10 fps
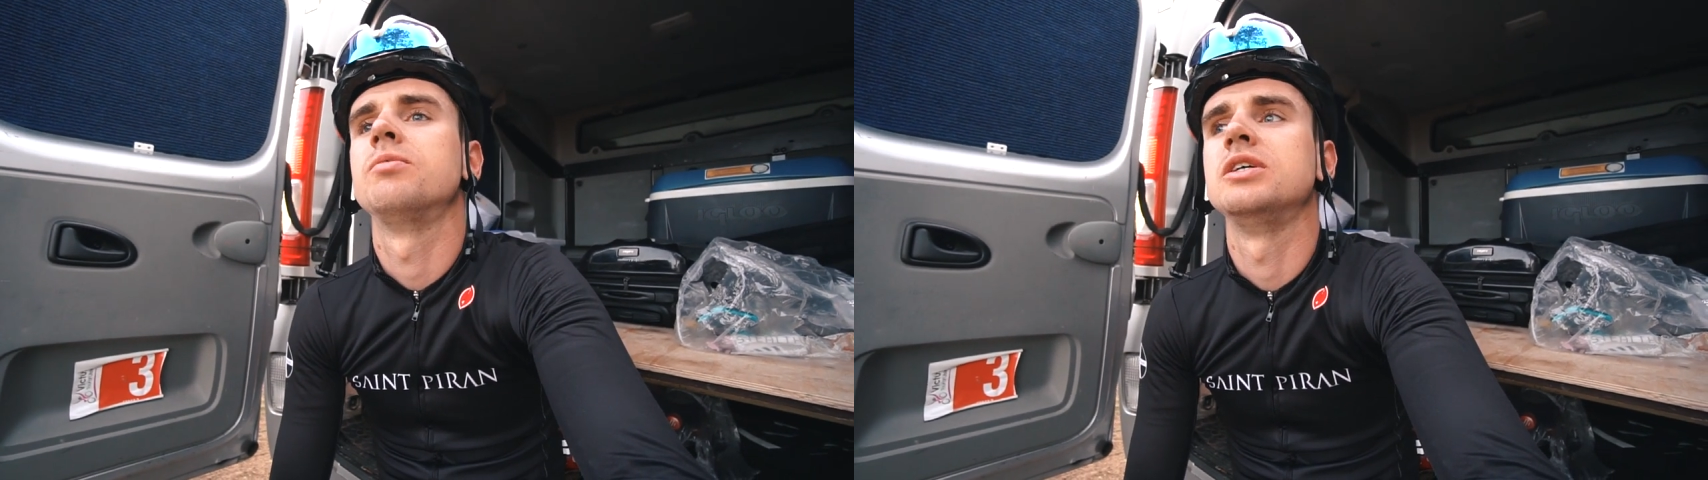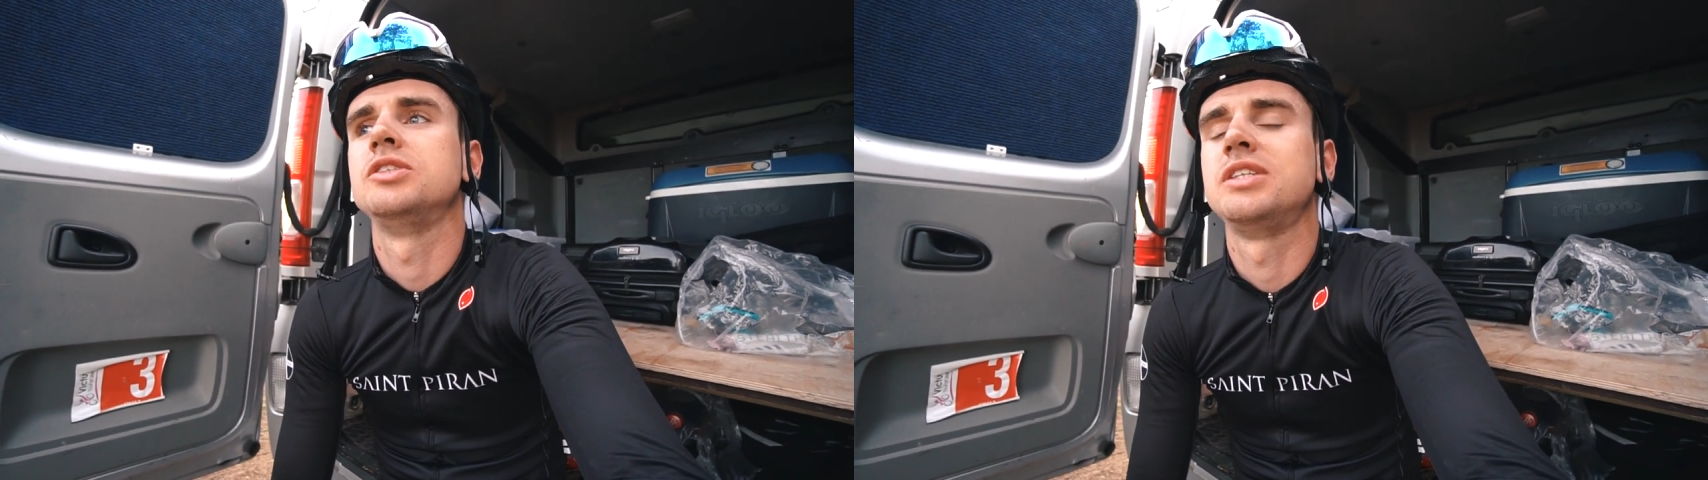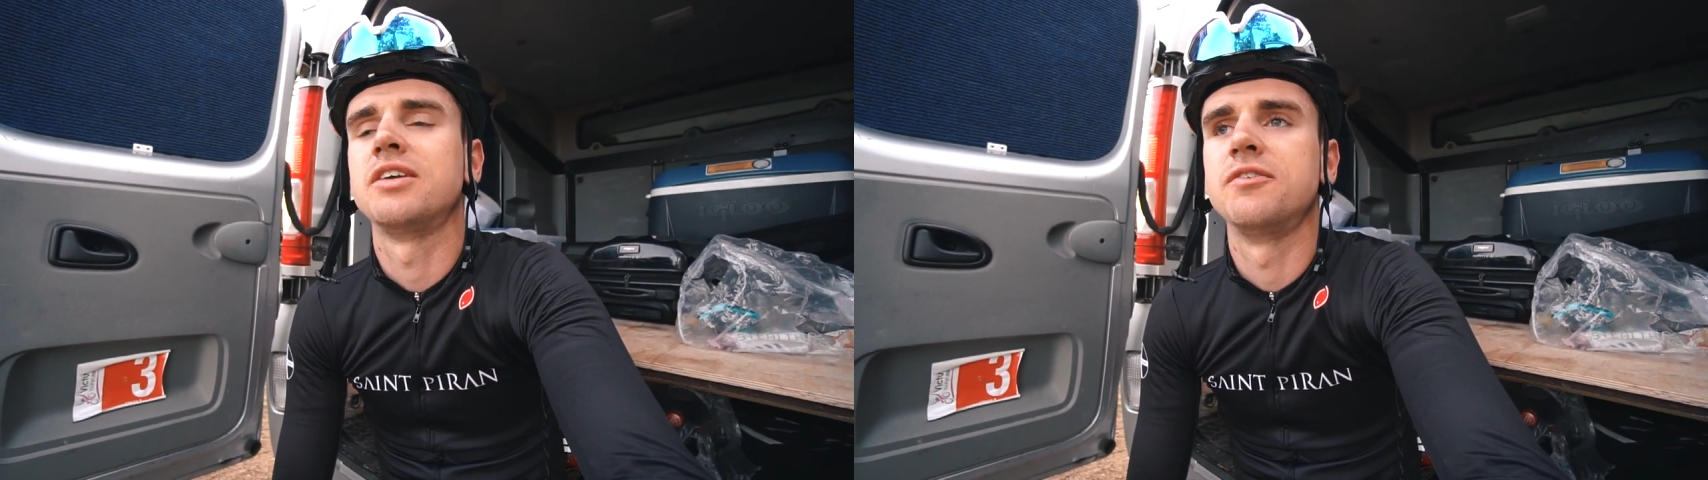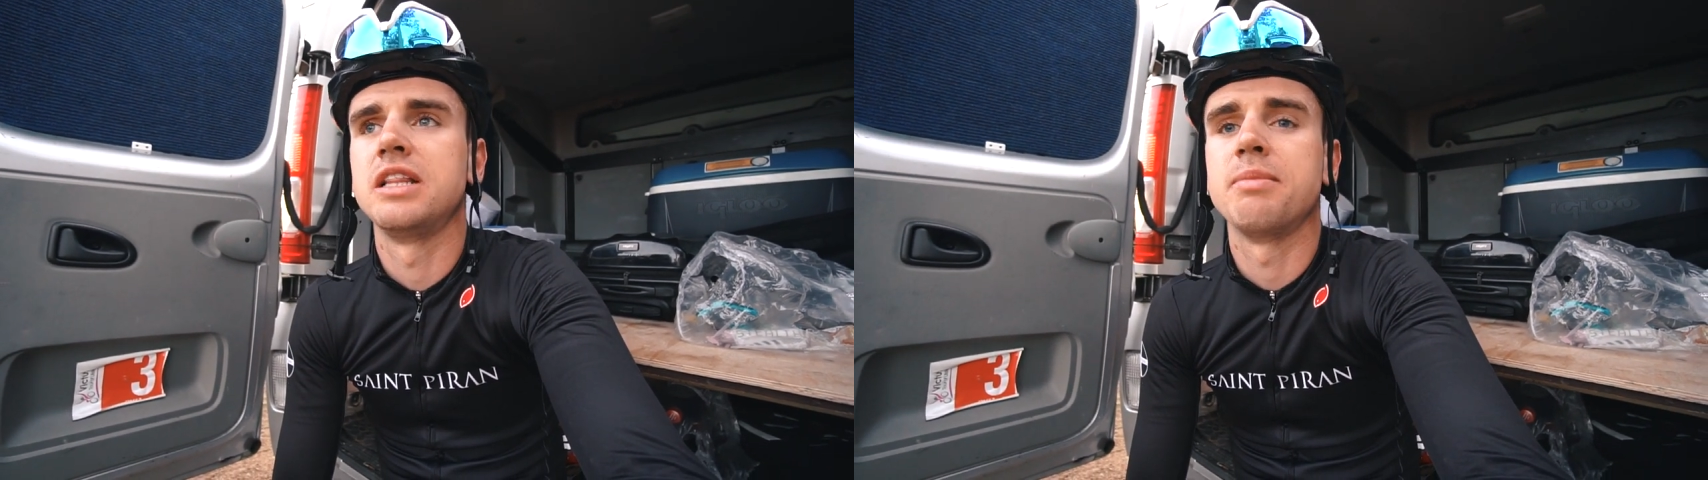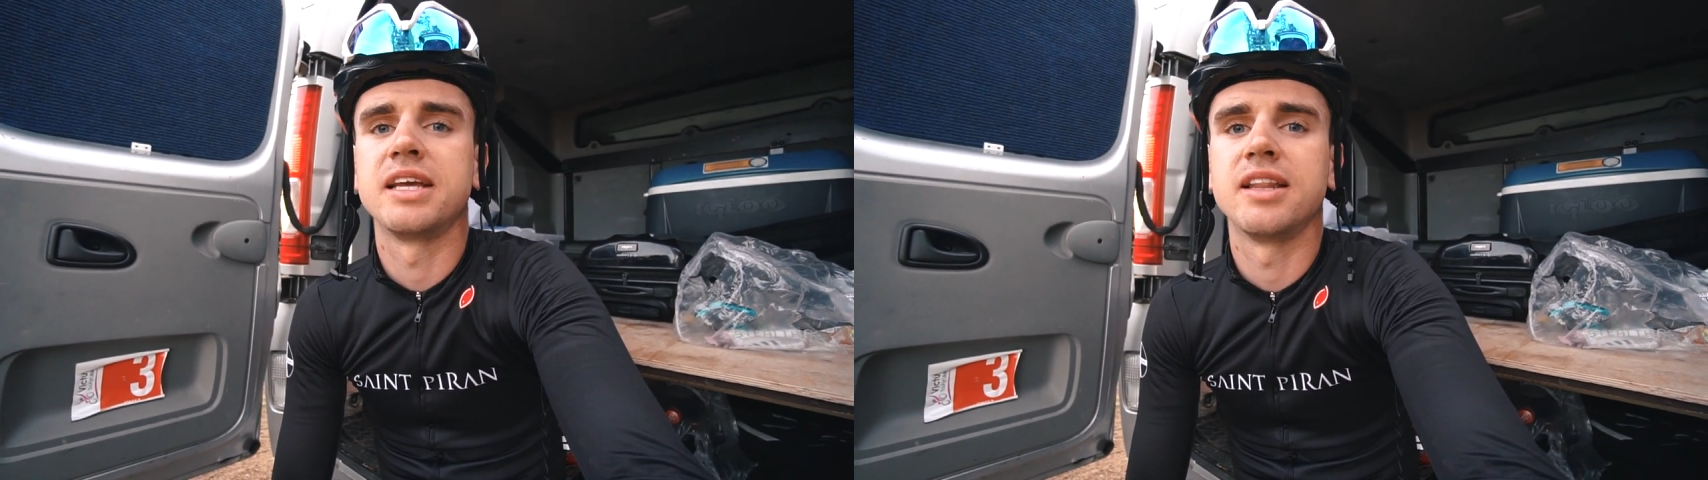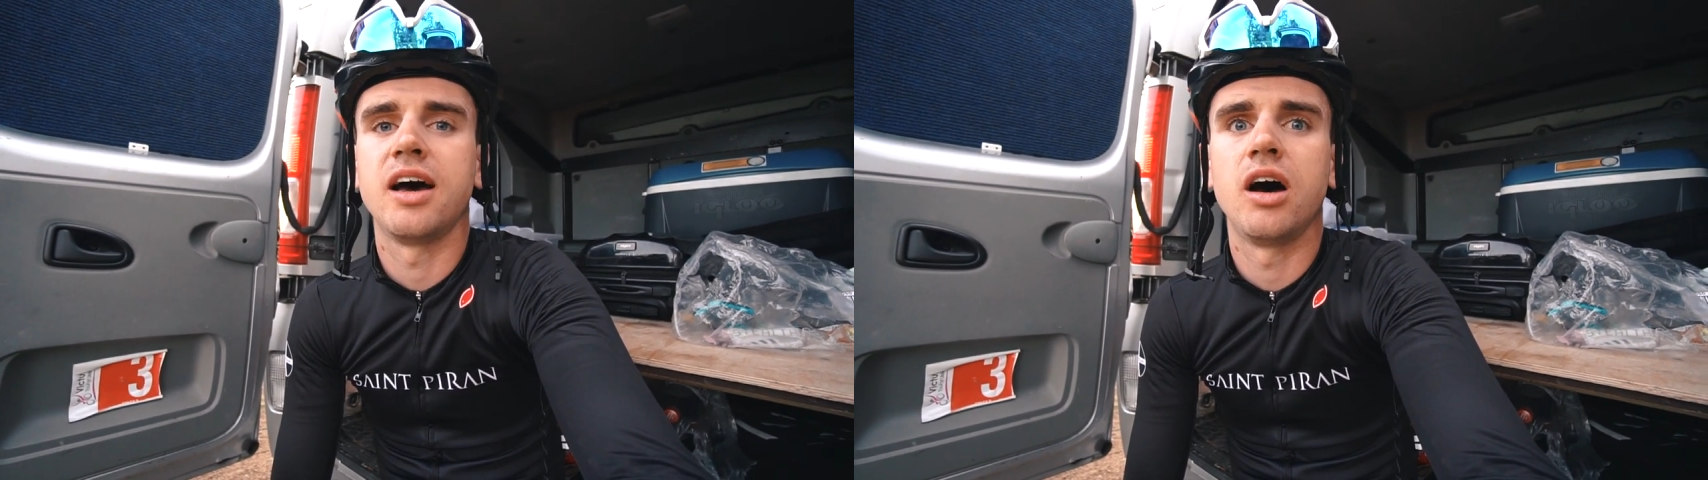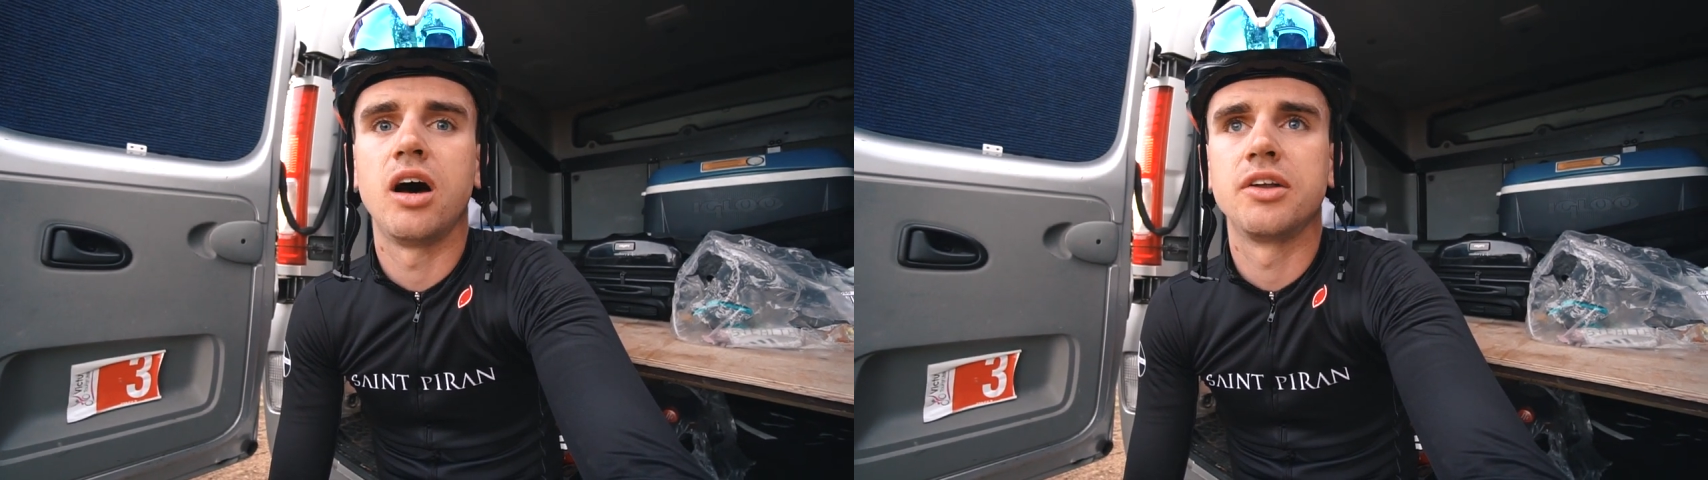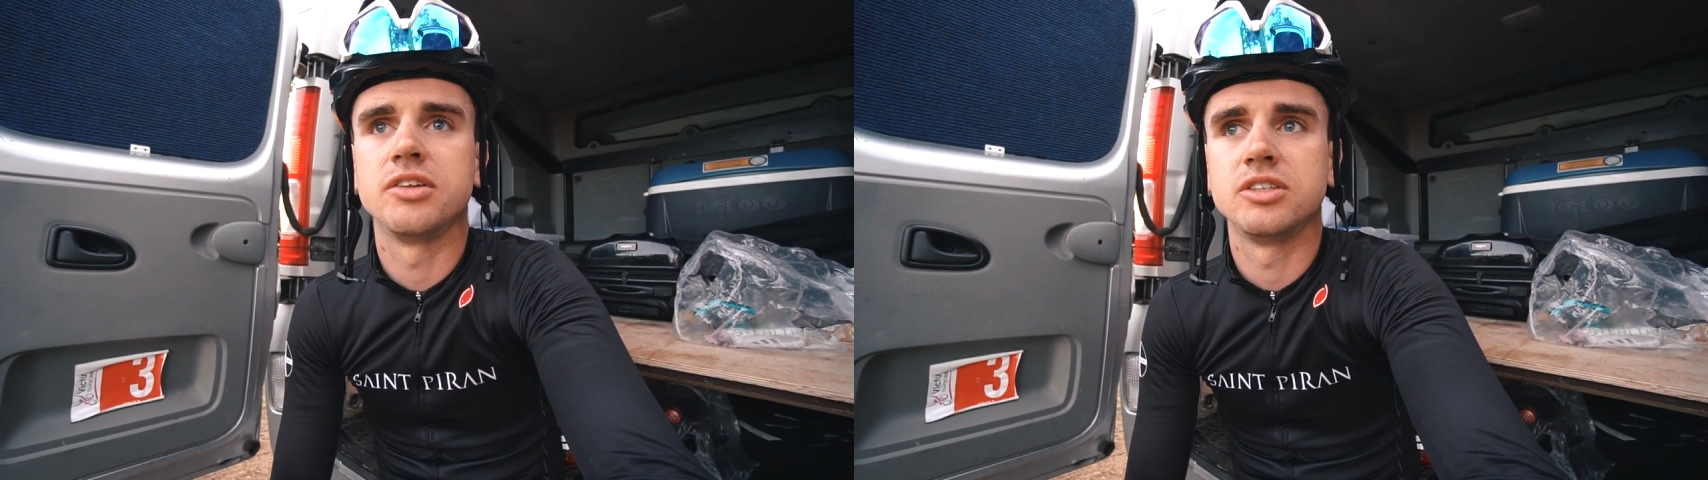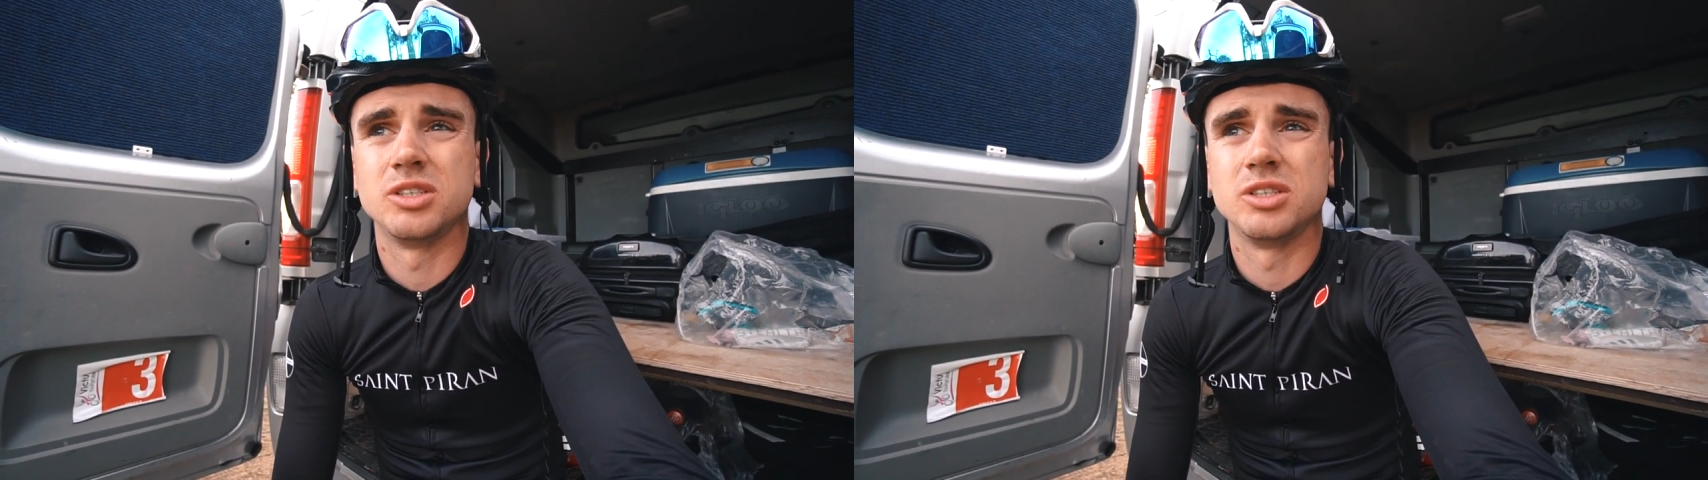which didn't really make it that hard